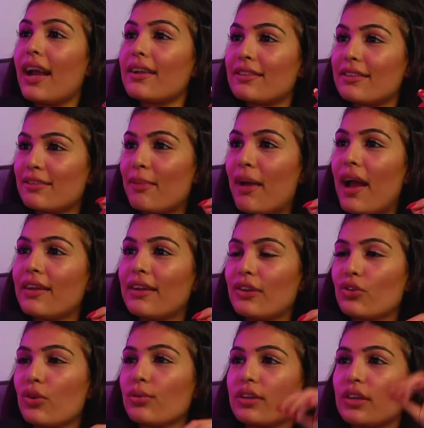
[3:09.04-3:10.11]
has his manly
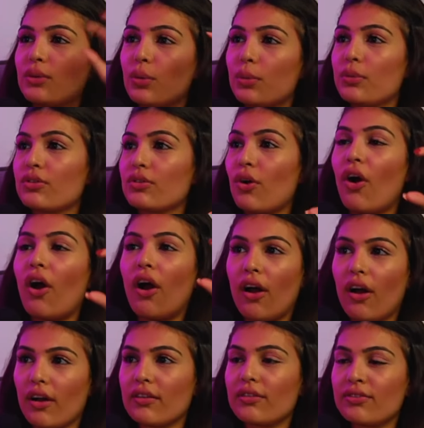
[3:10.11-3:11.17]
jobs and a woman's got
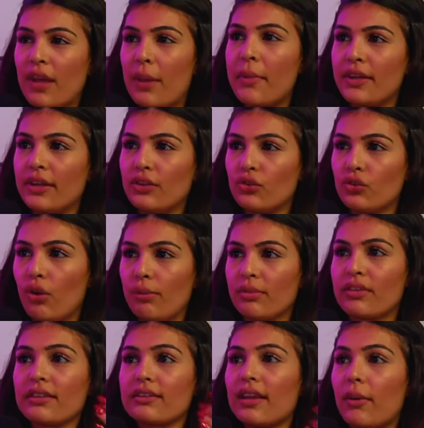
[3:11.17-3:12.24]
her feminine jobs.
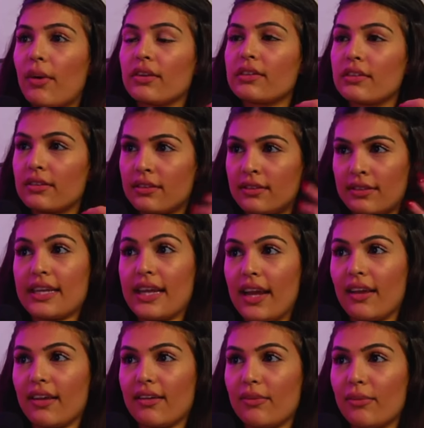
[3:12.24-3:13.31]
That's how I see
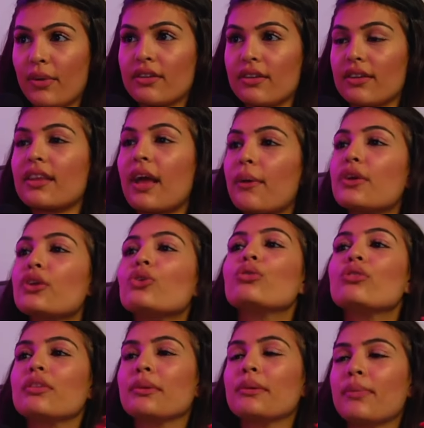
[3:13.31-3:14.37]
it because that's how it
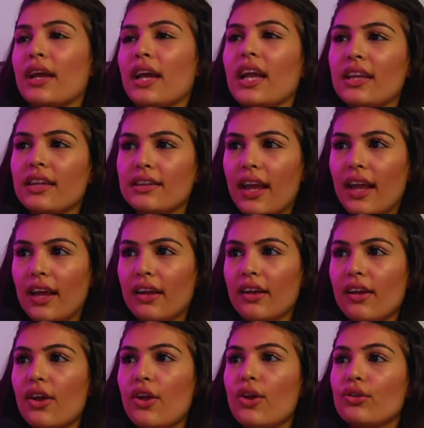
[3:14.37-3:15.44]
used to be back in the day.
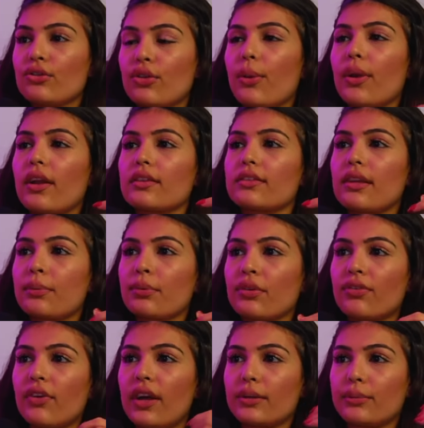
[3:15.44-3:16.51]
So when I say
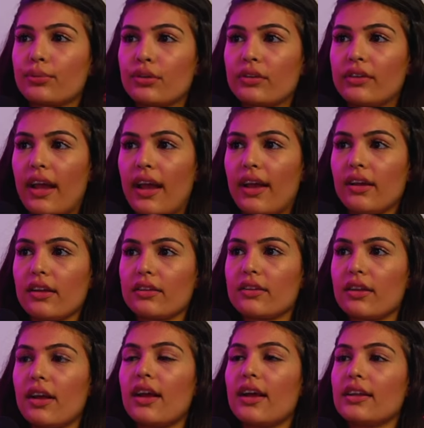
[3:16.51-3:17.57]
provide and
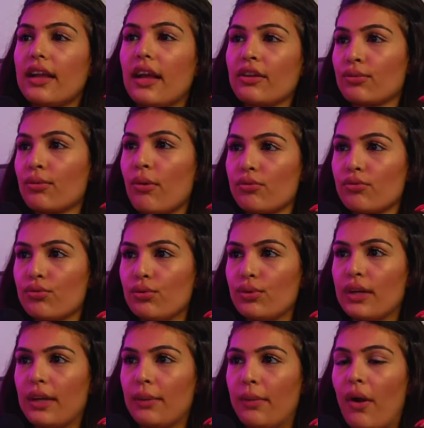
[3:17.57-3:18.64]
protect, that's what I'm
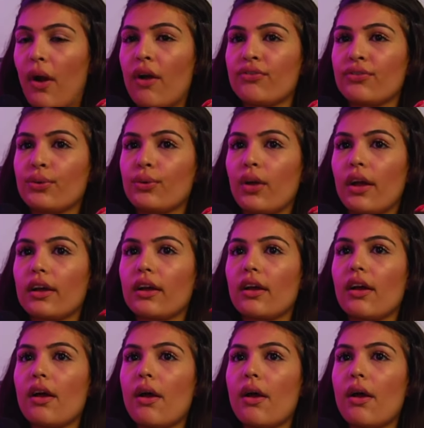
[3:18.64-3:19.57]
talking about. I feel like